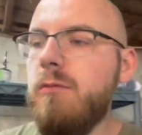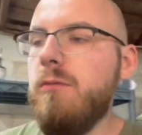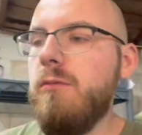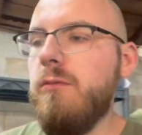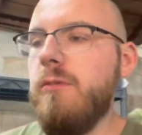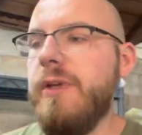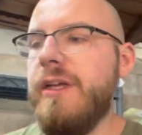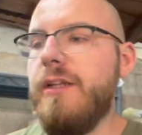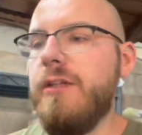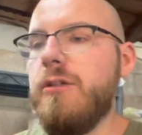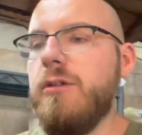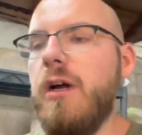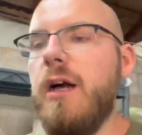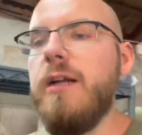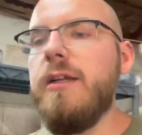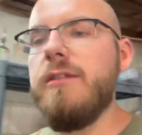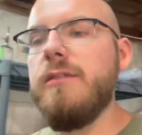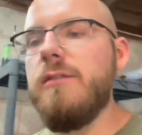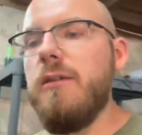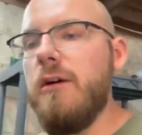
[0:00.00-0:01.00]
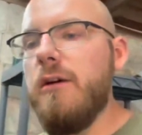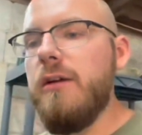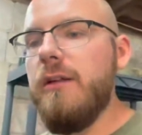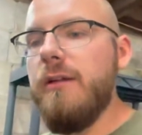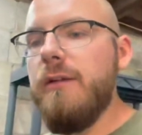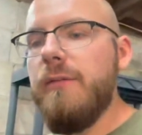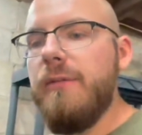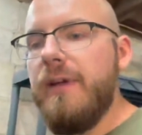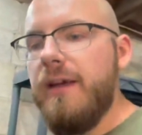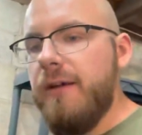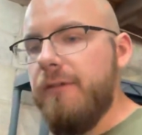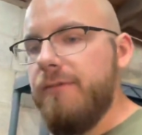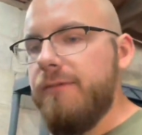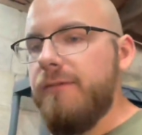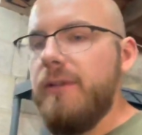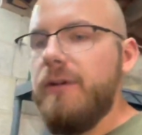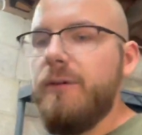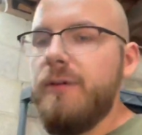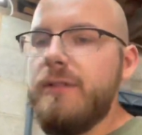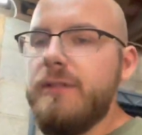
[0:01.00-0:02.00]
we could try to start it. We have
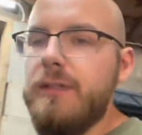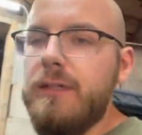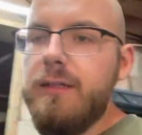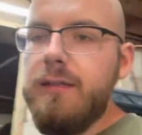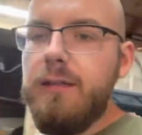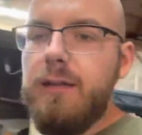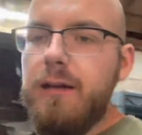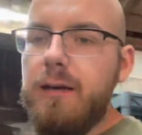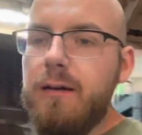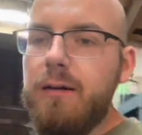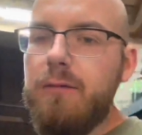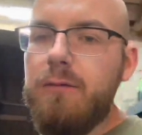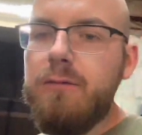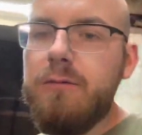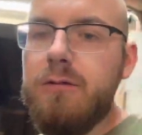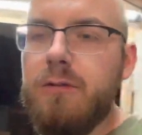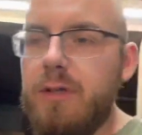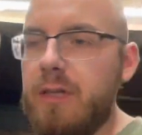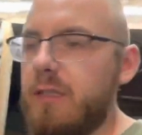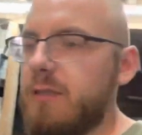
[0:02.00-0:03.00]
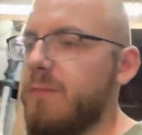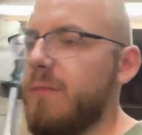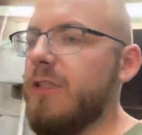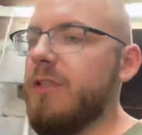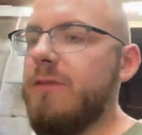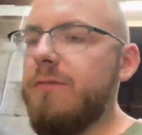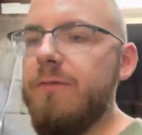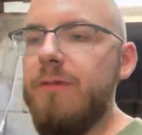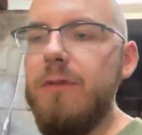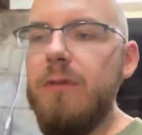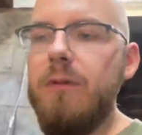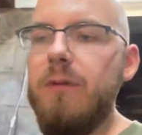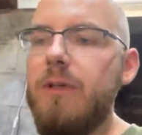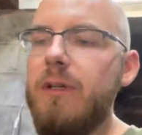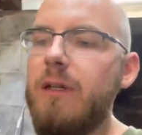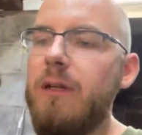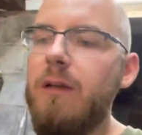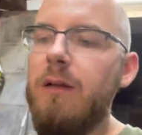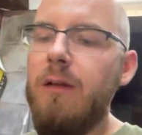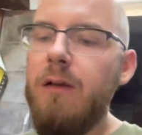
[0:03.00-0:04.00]
fluids in it now, transmission fluid,